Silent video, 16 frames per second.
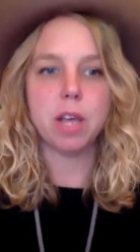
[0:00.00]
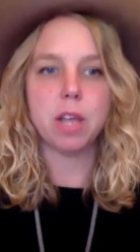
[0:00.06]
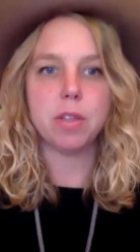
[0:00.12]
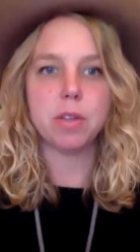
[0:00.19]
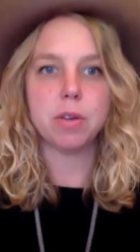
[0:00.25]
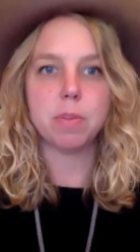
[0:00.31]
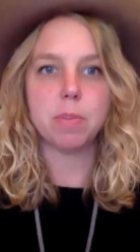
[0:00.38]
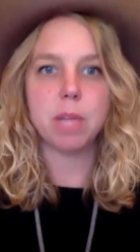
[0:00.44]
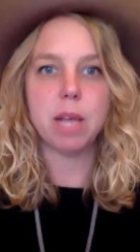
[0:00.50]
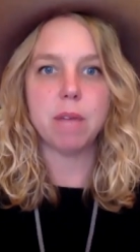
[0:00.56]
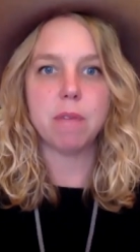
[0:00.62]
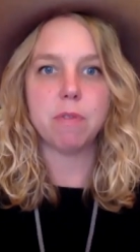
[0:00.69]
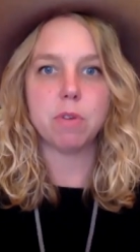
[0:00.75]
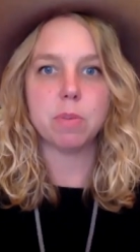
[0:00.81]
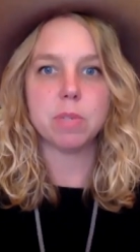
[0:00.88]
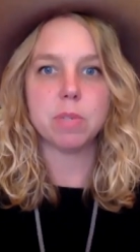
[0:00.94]
other
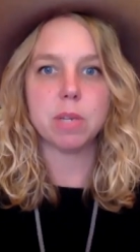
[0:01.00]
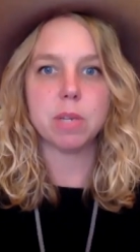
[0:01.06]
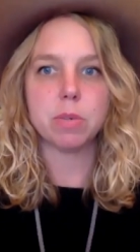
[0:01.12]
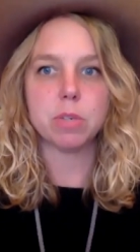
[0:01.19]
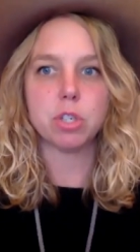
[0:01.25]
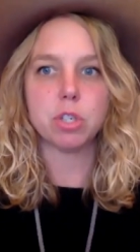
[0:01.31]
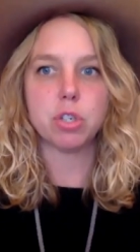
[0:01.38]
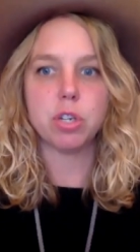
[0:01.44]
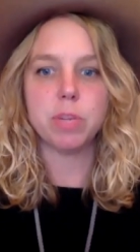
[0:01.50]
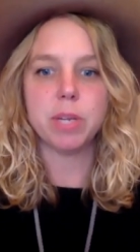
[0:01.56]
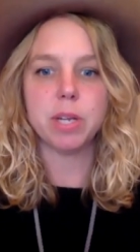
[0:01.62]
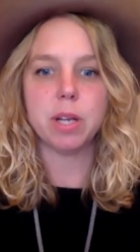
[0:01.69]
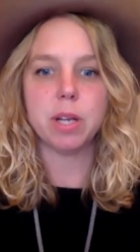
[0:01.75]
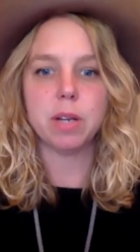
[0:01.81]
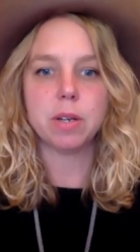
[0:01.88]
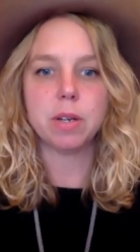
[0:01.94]
platforms that we're streaming
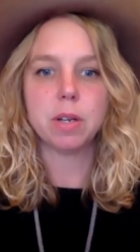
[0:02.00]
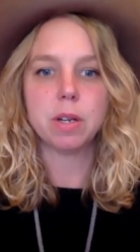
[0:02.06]
on.